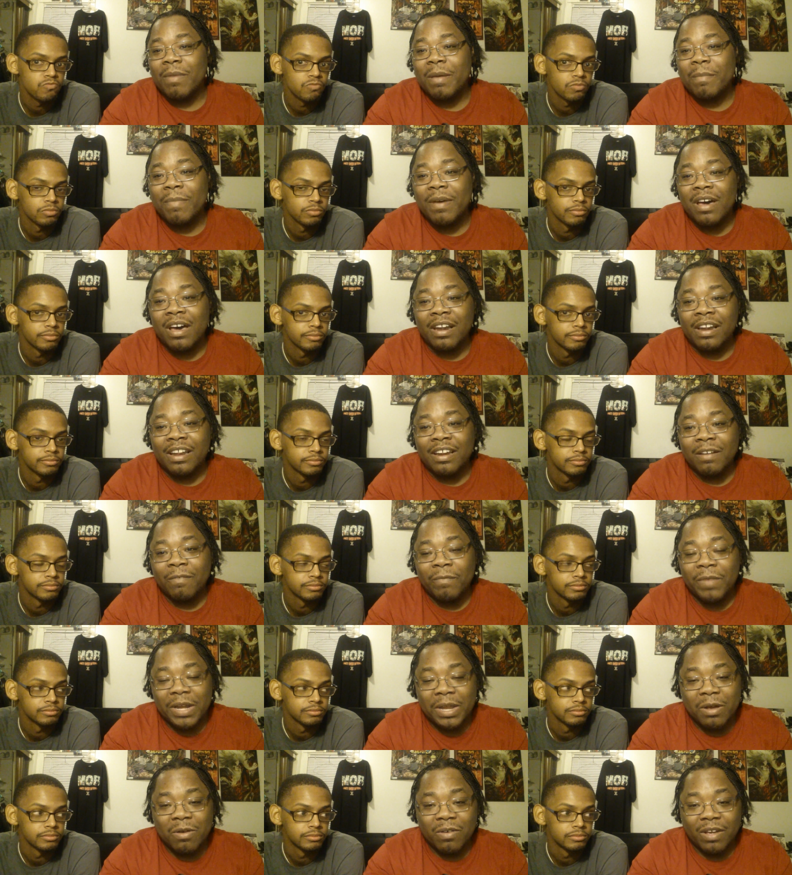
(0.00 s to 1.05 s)
Speaker 1: be better than the
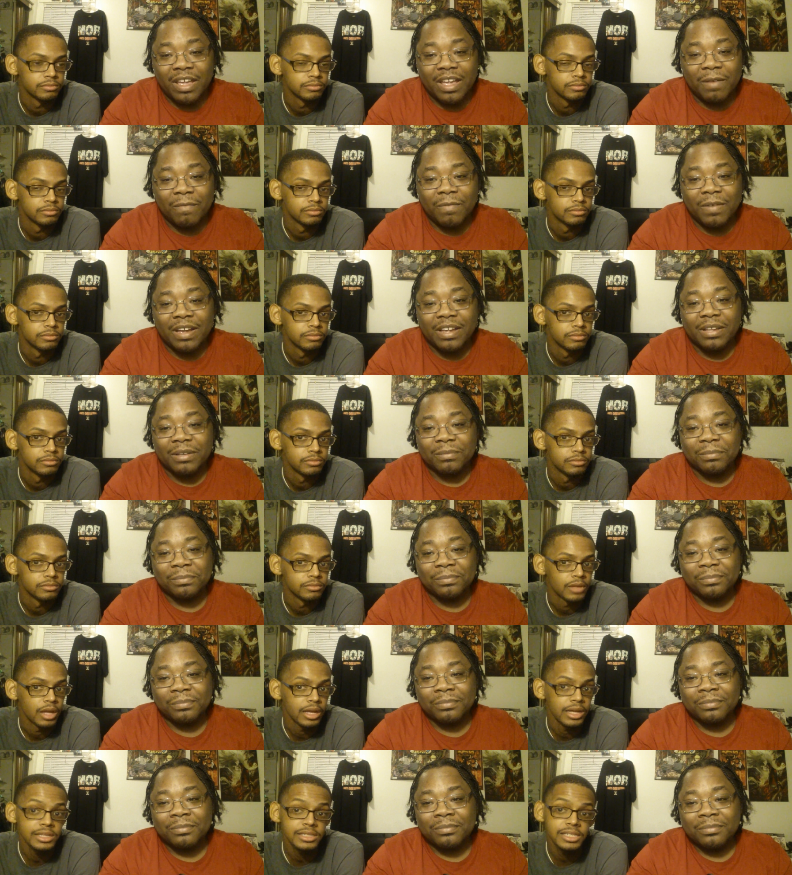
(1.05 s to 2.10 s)
video game fight.
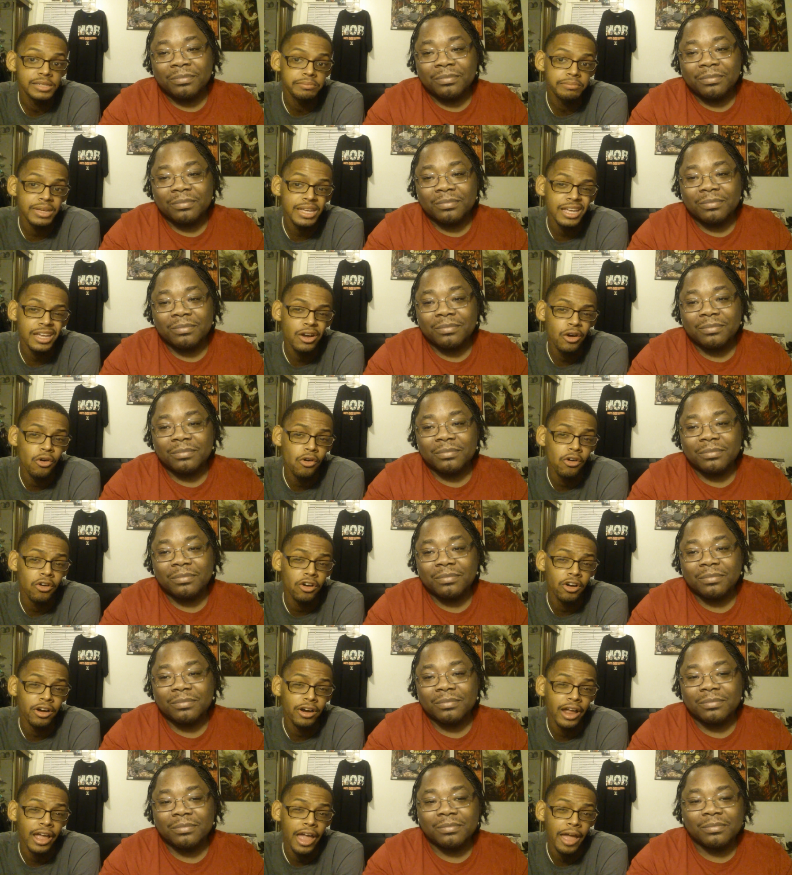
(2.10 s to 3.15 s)
Speaker 2: Is it me
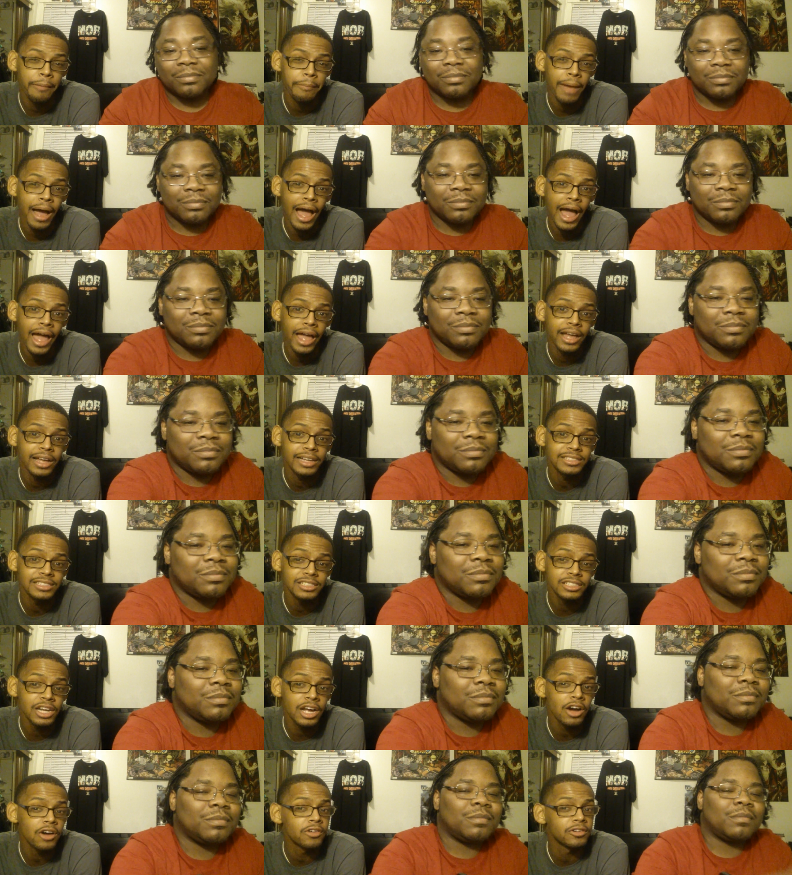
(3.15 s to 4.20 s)
or am I?
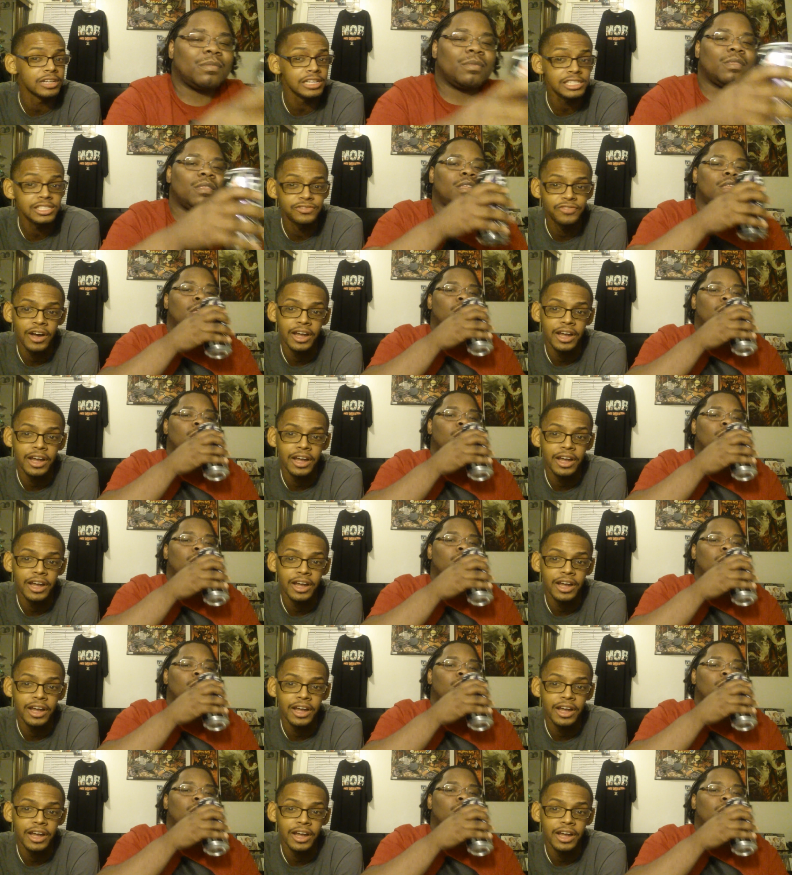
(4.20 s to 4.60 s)
You know, it's